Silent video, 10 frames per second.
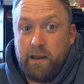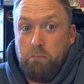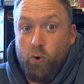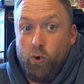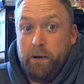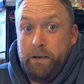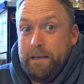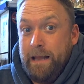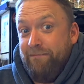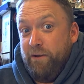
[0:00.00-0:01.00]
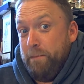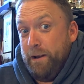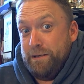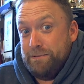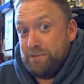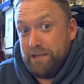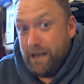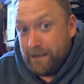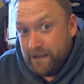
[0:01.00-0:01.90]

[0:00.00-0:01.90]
important. Everybody knows that.